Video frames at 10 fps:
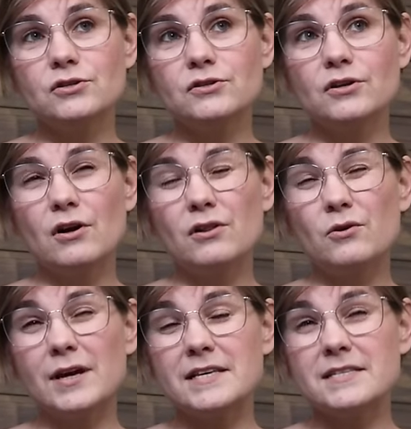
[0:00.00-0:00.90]

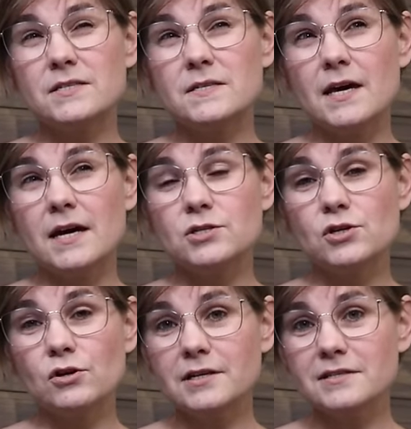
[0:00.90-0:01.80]
color is
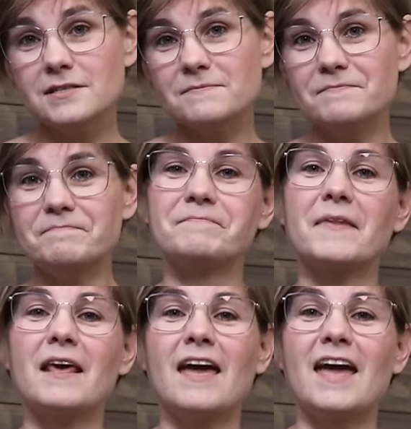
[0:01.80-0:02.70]
chocolate.
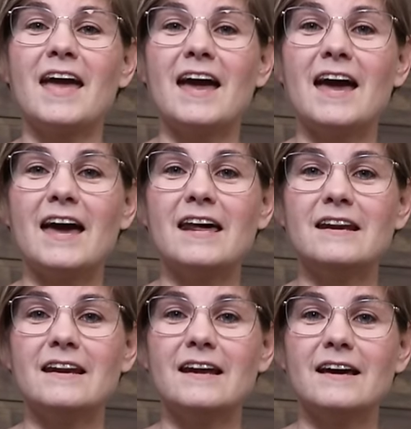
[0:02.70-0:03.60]

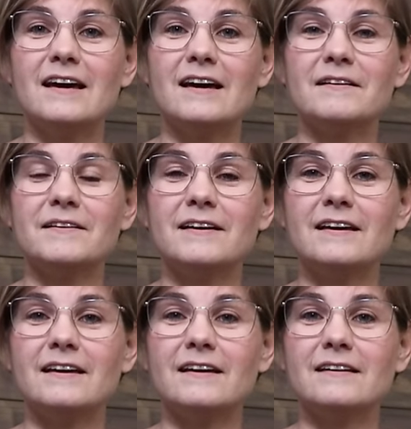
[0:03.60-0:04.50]
And
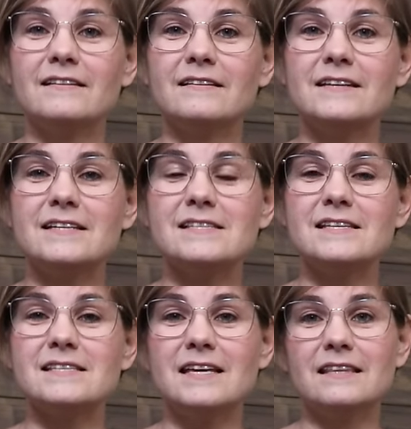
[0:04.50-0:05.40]
this
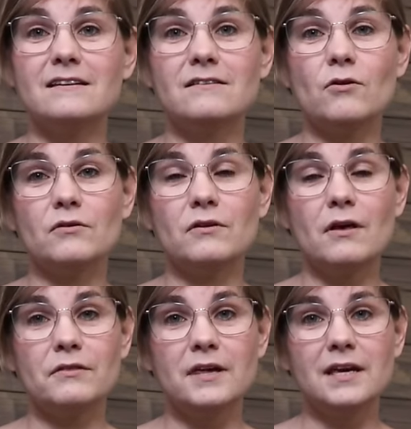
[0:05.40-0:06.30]
is knitted on
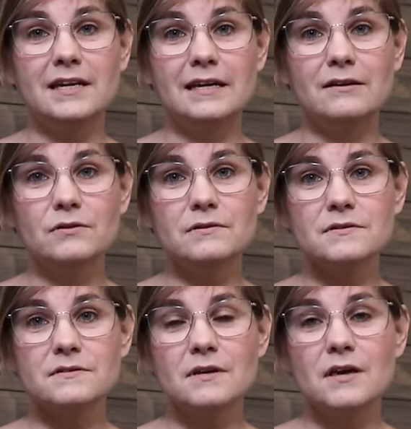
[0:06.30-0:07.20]
thick
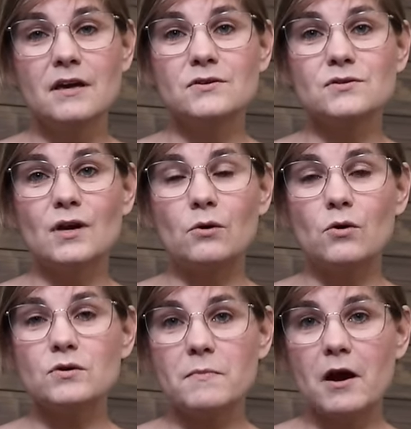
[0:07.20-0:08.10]
needles, so it
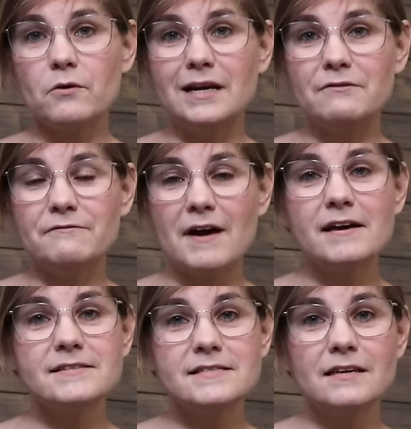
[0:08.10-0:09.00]
goes by really
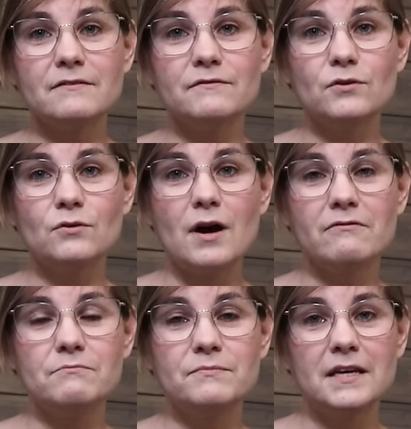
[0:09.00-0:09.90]
fast. If you
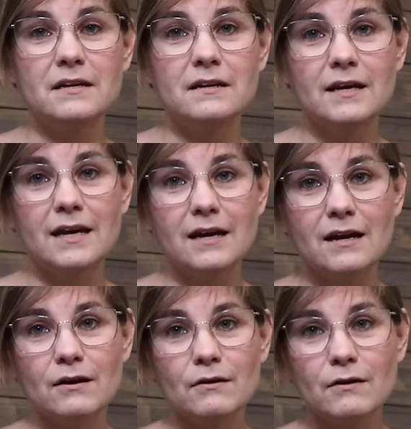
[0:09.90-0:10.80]
have been
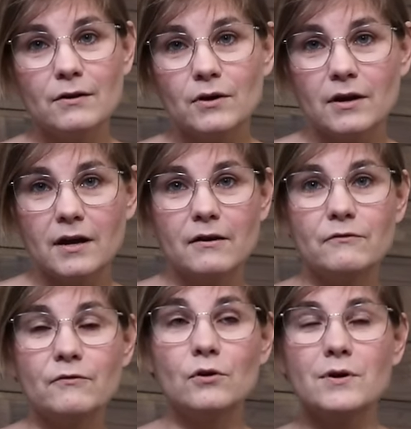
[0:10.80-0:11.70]
here
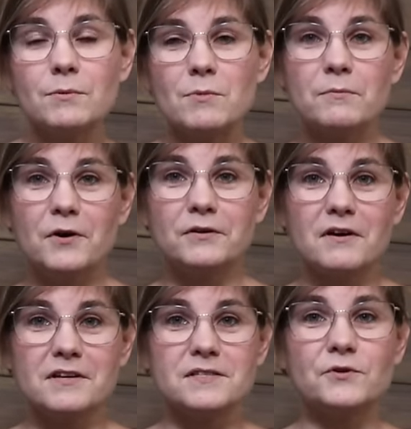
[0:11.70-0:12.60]
following my
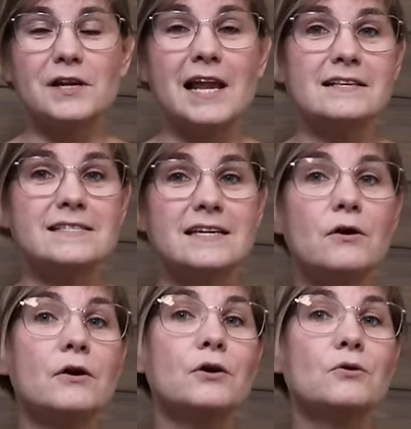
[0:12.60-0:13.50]
podcast for last
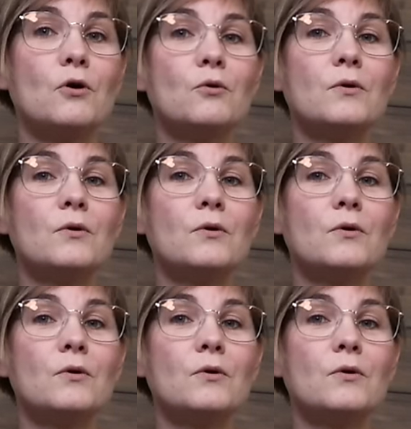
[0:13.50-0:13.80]
year, you know